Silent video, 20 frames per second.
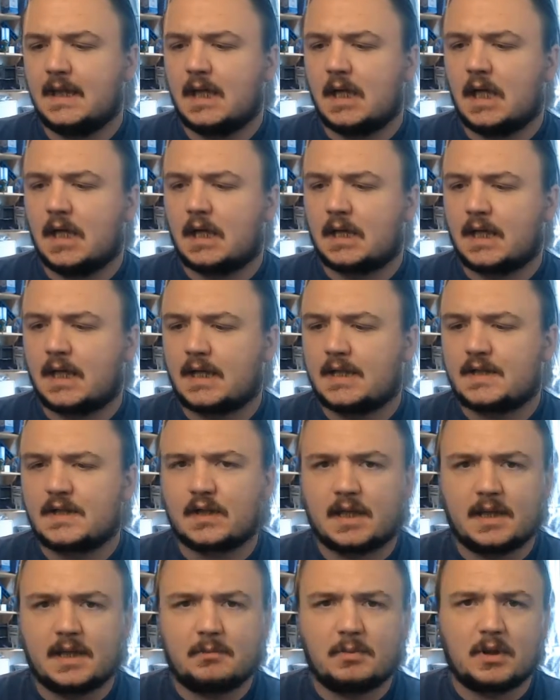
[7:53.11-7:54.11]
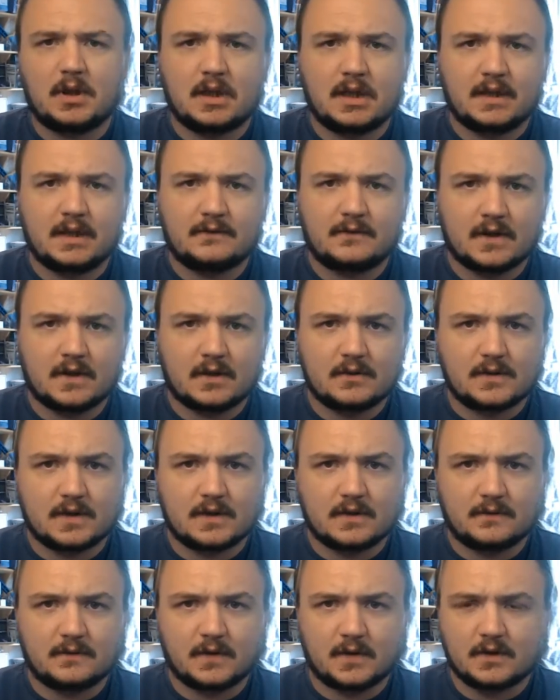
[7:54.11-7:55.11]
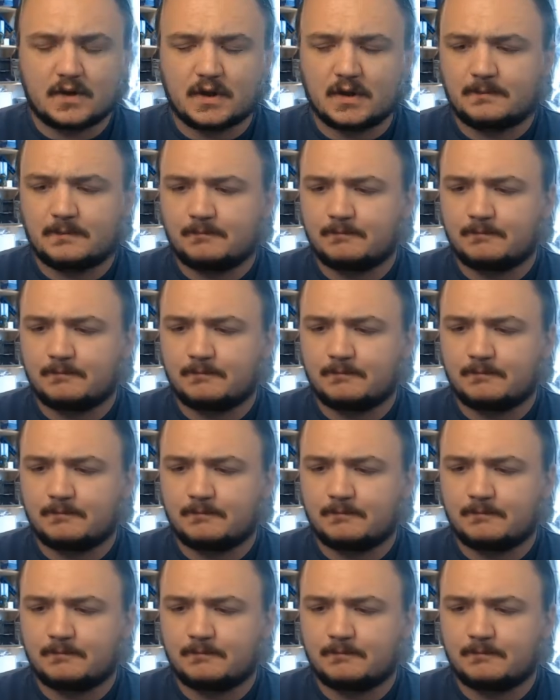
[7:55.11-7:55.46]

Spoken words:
Okay, so keep an eye out for those in the future.